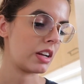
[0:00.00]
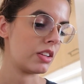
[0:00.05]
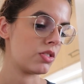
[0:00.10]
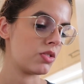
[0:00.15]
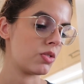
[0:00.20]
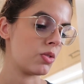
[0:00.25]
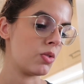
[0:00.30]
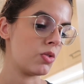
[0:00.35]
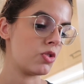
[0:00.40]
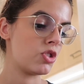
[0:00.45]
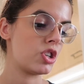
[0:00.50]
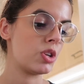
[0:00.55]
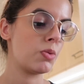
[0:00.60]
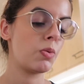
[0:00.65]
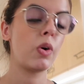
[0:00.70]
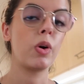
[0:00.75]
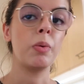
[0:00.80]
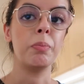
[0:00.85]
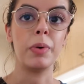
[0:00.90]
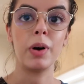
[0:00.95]
And so she
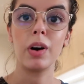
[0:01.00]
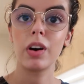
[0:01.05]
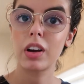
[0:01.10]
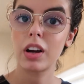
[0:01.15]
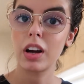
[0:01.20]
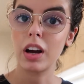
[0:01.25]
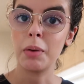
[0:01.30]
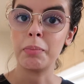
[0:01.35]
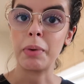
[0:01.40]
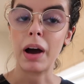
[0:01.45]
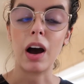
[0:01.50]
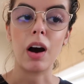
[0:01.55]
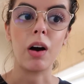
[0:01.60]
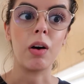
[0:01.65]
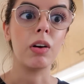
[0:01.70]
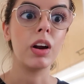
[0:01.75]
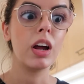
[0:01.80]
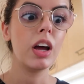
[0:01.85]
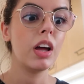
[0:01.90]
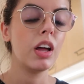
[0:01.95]
wrote a book
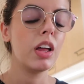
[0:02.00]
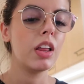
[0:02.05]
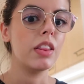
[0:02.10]
about